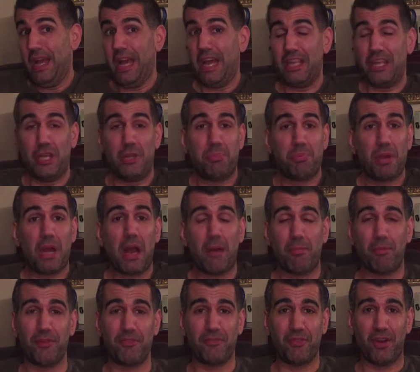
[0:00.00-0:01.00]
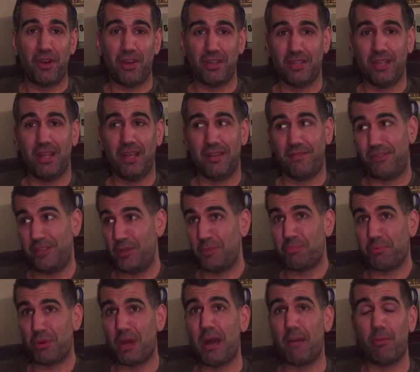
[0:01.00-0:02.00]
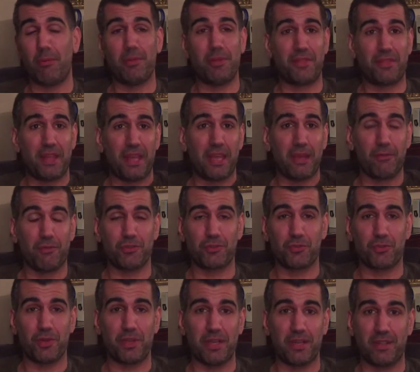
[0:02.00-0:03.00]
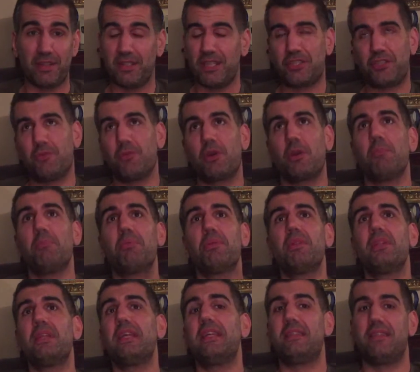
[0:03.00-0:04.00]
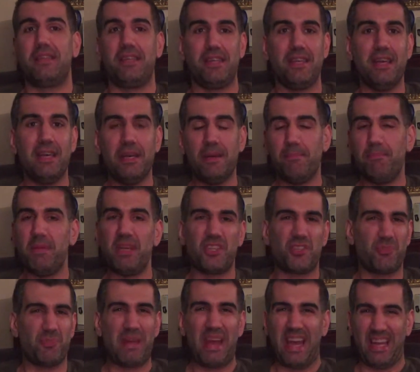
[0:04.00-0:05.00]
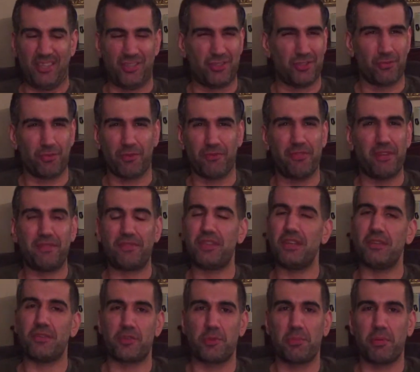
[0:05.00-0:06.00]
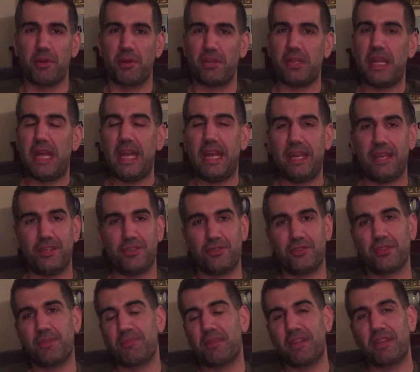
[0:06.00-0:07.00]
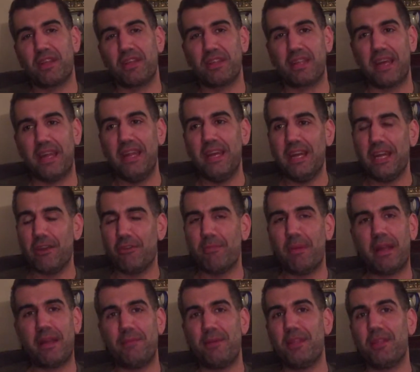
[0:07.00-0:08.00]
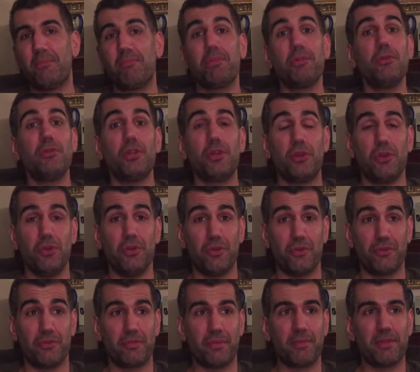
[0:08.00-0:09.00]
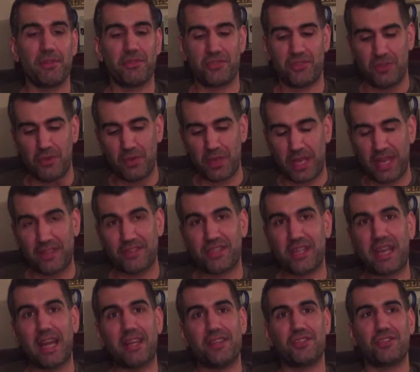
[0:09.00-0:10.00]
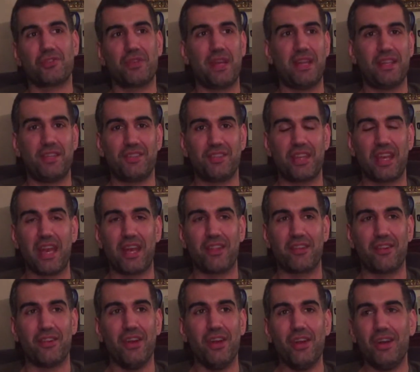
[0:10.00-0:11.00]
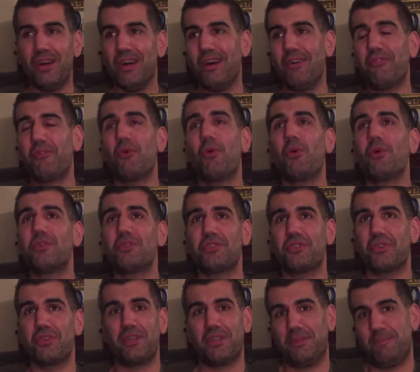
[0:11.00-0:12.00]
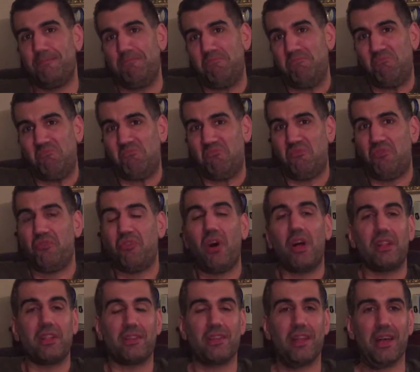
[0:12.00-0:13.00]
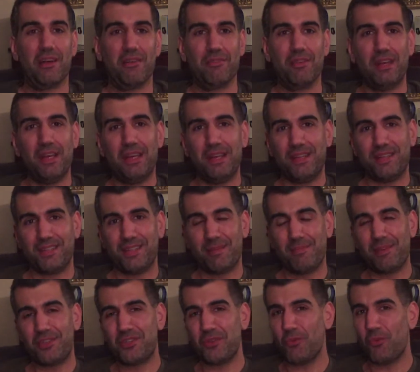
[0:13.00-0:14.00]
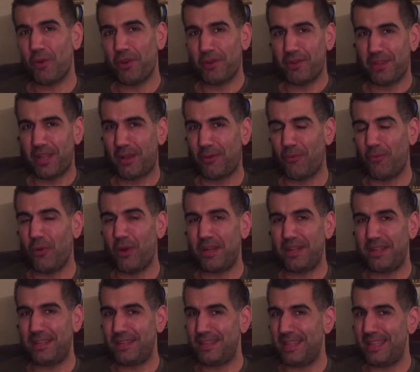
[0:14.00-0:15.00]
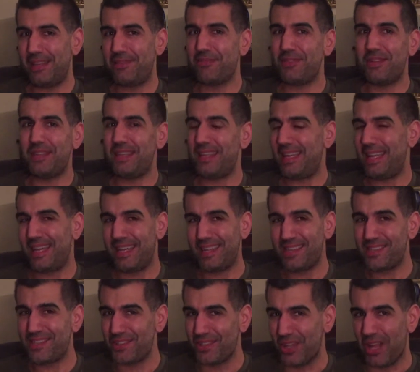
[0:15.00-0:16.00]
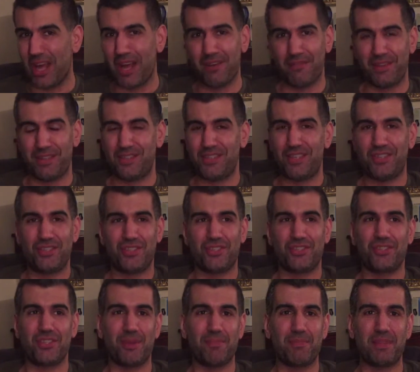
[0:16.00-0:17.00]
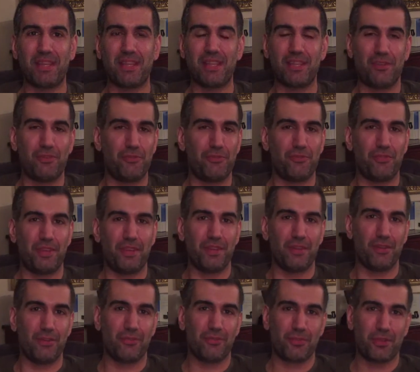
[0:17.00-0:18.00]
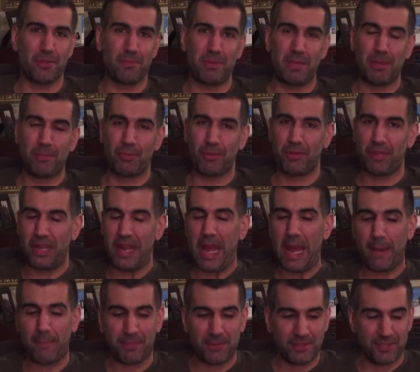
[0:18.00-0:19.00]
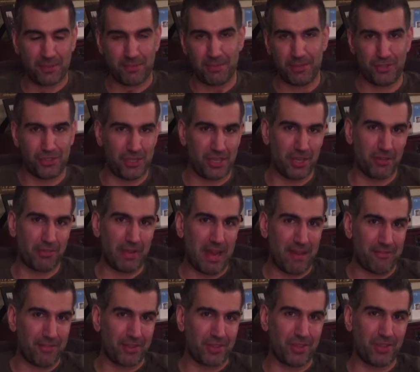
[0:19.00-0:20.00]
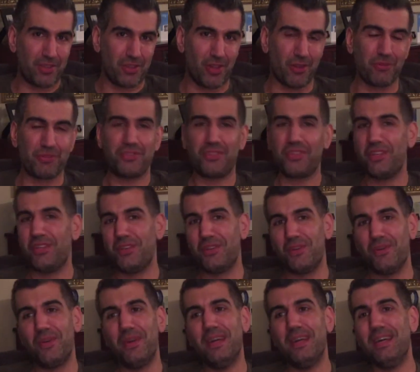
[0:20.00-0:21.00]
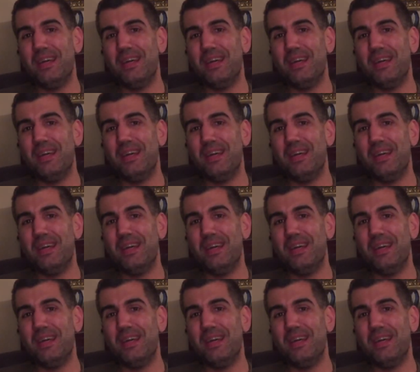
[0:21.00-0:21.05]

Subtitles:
you'd probably fall in love. You'd probably think it was real, unless you were completely mismatched or were 50 years apart in age or something like that. It reminded me of the Blue Lagoon. Remember those two kids that got stranded together? Of course they're going to fall in love. So that makes you wonder, what even is love? Is it just something that you feel for the people that happen to be geographically close to you?